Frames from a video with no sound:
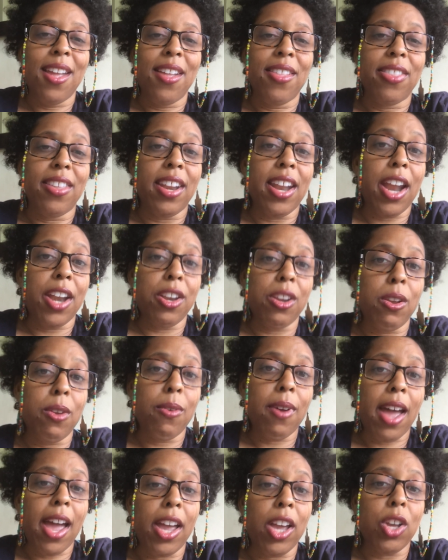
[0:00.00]
that I knew
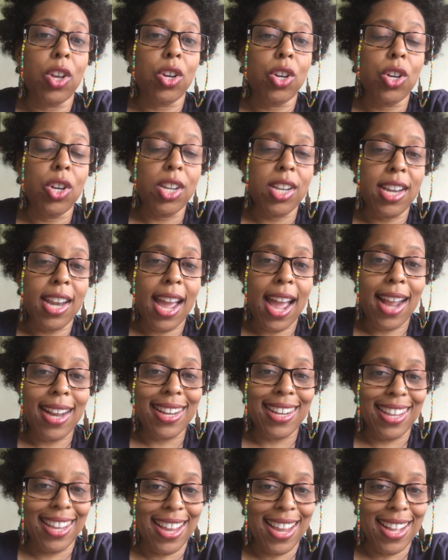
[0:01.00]
I could
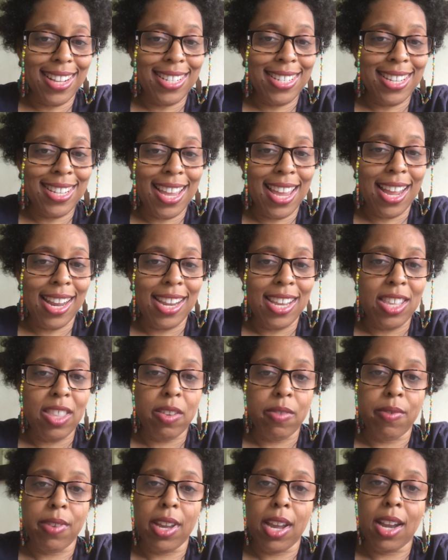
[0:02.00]
not get in either
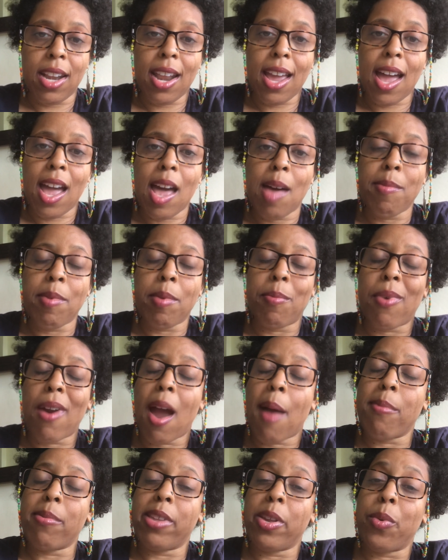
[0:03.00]
Vietnam and
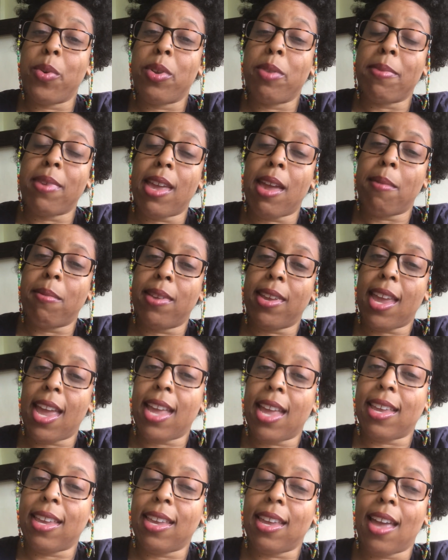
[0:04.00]
probably wouldn't be able to get
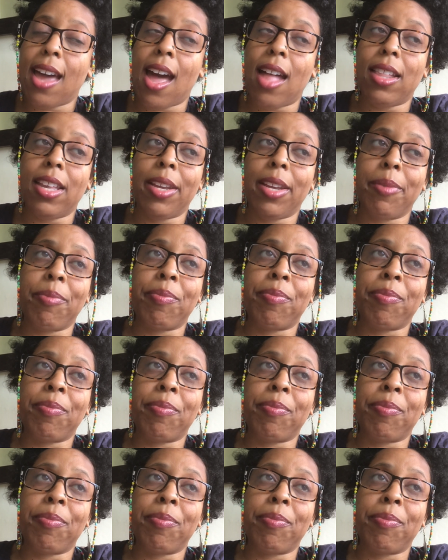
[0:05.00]
in Kigali.